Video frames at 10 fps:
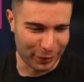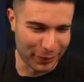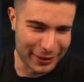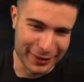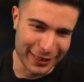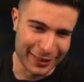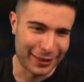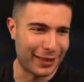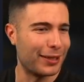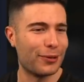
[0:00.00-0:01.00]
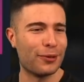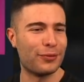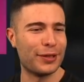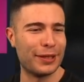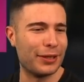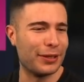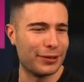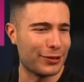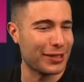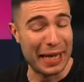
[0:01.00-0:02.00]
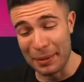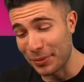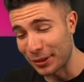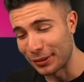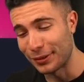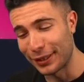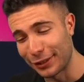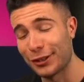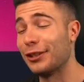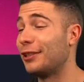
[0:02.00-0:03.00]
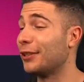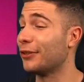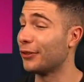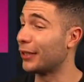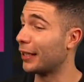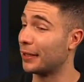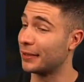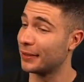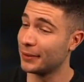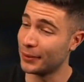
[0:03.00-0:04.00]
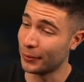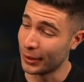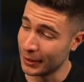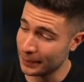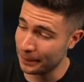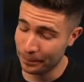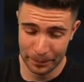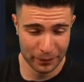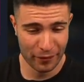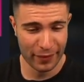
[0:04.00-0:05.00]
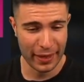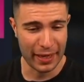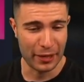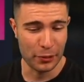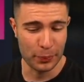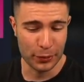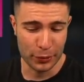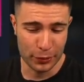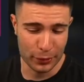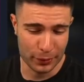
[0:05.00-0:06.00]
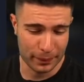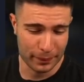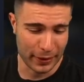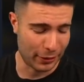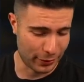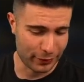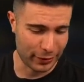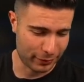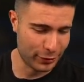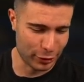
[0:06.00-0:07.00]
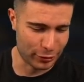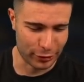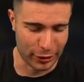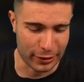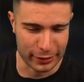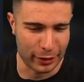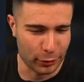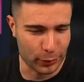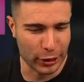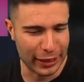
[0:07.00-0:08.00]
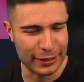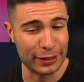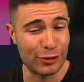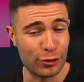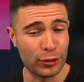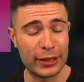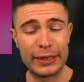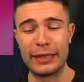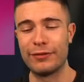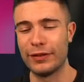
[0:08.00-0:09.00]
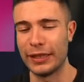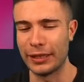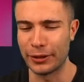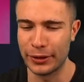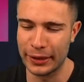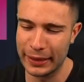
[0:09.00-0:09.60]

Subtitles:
way to end a high roll video that just absolutely shits on you guys. Well, I hope you... shits on us. I hope you guys enjoyed that video.